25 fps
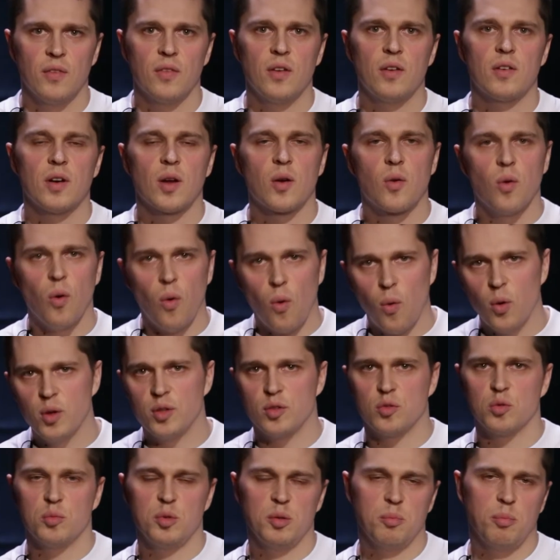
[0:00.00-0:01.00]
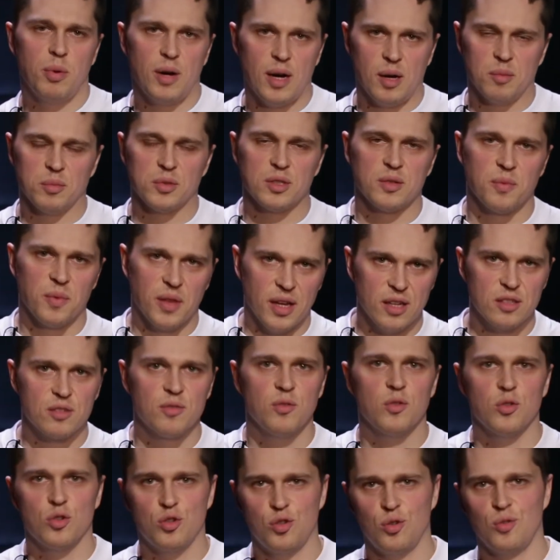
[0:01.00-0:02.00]
There are going to be pumps, that's
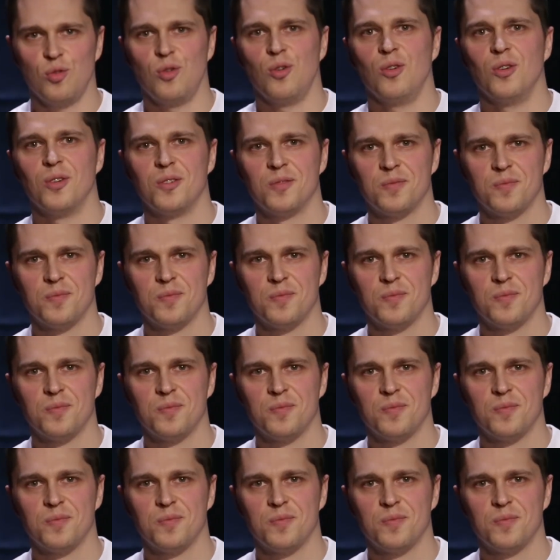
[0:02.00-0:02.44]
for sure.